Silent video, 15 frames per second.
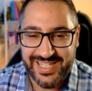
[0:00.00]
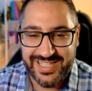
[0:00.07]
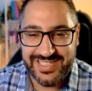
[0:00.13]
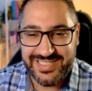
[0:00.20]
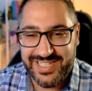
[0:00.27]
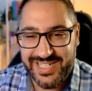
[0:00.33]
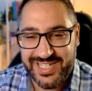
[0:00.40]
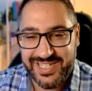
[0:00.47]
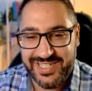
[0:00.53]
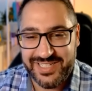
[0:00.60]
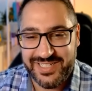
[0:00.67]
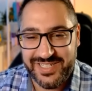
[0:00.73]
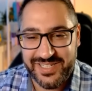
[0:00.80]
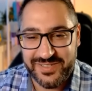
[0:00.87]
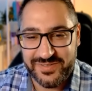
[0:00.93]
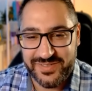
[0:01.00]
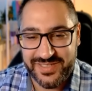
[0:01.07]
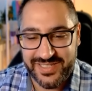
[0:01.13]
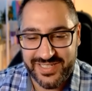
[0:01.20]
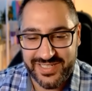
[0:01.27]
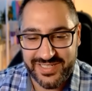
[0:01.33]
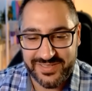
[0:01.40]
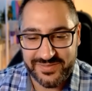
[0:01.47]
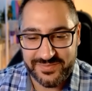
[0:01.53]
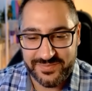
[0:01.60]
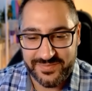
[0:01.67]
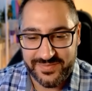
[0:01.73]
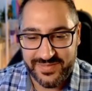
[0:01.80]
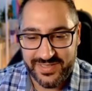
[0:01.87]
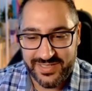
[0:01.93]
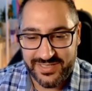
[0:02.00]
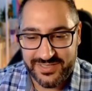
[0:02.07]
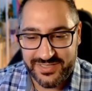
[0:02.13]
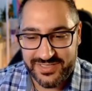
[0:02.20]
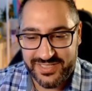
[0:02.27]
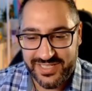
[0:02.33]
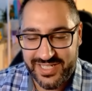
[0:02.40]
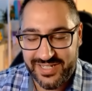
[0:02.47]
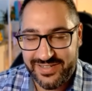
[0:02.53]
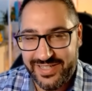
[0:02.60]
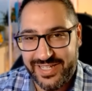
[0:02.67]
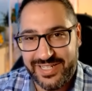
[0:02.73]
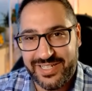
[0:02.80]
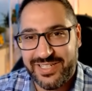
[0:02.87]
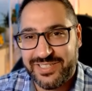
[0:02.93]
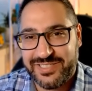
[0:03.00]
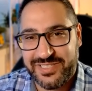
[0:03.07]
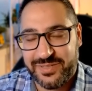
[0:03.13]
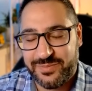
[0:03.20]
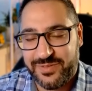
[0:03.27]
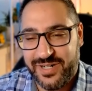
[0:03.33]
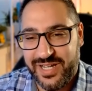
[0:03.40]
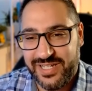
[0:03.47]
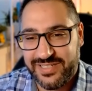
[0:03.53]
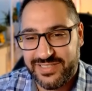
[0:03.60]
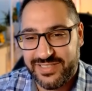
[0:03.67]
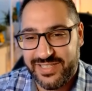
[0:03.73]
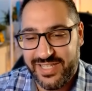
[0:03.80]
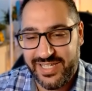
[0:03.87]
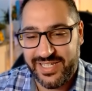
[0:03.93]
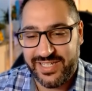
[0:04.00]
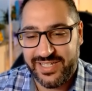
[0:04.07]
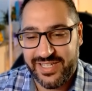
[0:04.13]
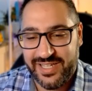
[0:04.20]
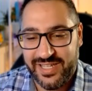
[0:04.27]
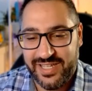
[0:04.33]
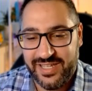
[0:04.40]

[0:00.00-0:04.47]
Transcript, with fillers: this is like a good note, uh, just to kind of like summarize, like